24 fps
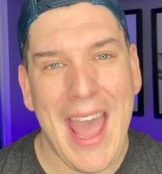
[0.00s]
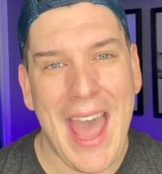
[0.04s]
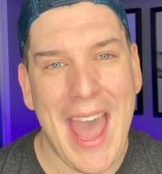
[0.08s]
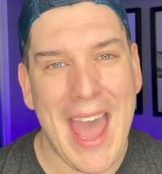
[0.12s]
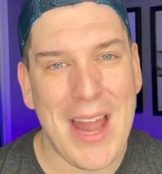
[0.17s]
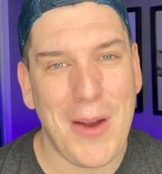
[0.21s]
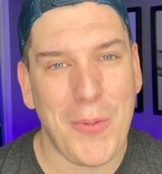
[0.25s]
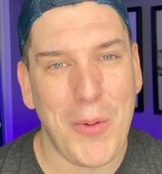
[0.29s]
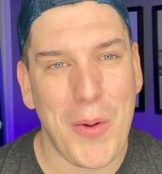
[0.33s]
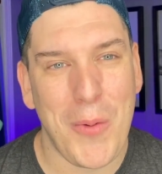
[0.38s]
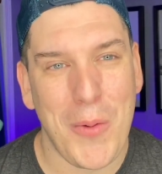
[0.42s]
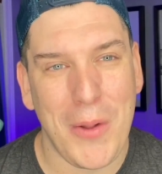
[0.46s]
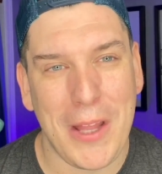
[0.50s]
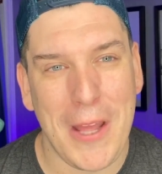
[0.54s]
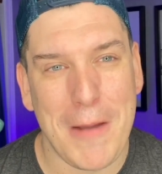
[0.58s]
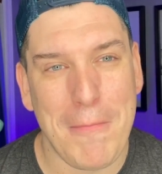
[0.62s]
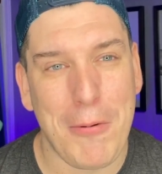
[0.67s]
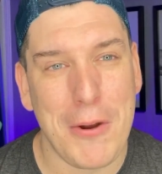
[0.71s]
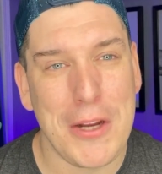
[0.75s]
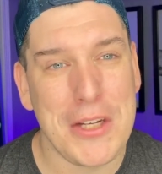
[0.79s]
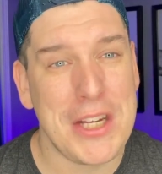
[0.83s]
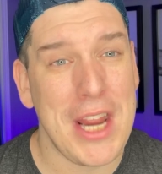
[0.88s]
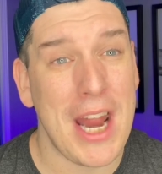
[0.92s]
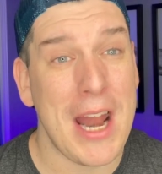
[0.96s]
And we really
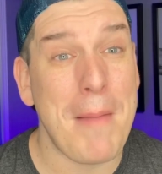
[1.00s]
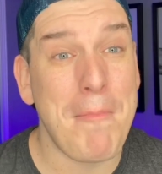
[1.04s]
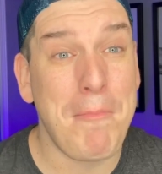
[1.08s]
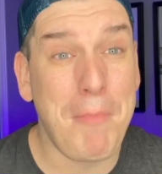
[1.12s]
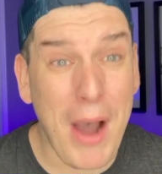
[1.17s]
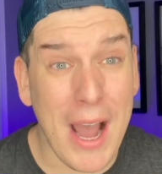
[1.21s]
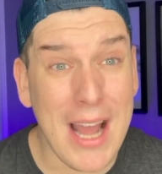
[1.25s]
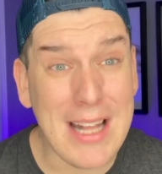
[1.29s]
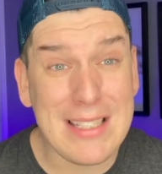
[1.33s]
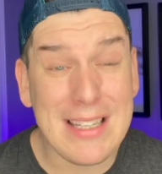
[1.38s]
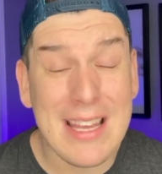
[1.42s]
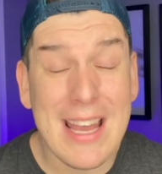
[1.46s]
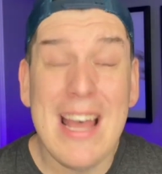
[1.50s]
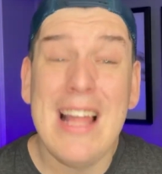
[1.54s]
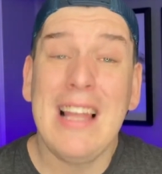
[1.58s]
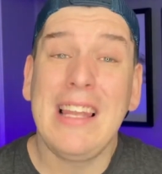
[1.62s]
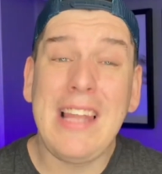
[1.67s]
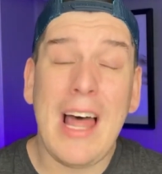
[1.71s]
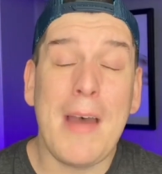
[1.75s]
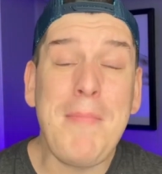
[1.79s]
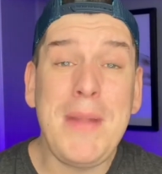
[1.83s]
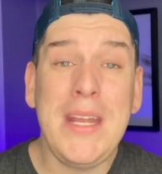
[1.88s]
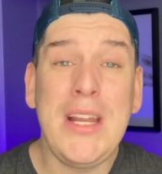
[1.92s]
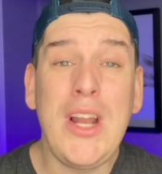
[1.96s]
appreciate it. But
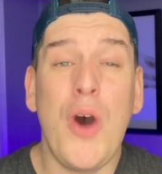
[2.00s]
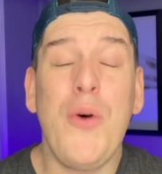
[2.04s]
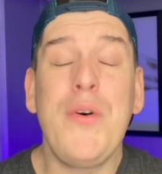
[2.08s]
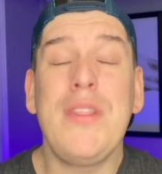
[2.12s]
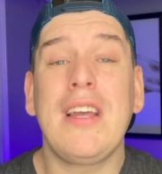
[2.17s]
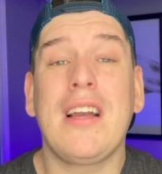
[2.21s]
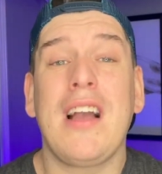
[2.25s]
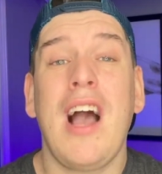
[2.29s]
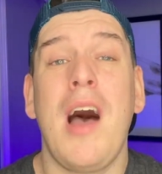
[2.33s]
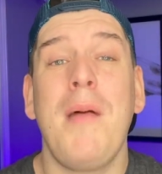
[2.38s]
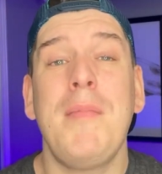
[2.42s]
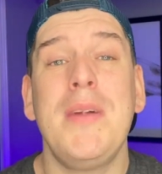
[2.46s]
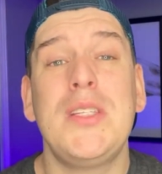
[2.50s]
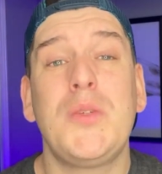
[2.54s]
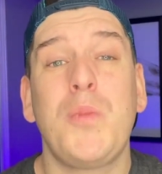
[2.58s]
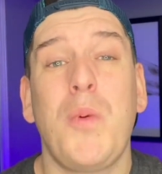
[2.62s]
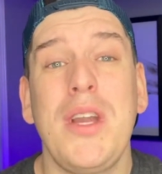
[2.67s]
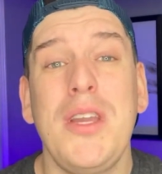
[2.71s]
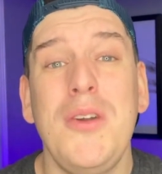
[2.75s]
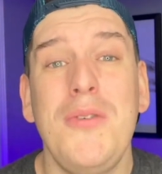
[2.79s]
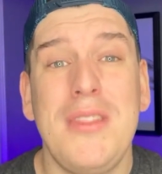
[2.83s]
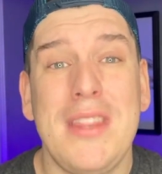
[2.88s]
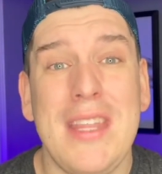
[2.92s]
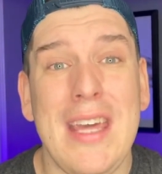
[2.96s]
let me know in the comments
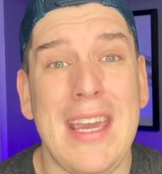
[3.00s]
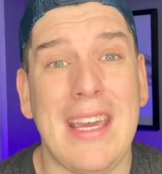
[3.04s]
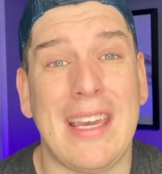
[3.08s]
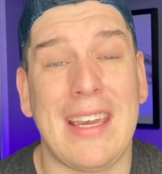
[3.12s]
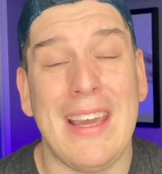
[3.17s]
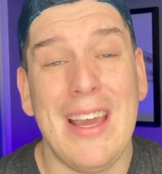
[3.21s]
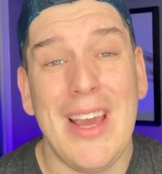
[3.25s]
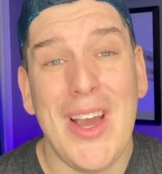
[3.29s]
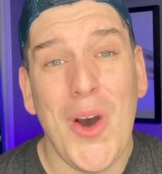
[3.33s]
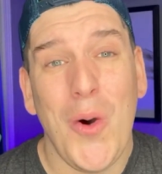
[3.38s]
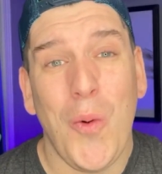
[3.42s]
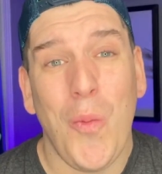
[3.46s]
what you think.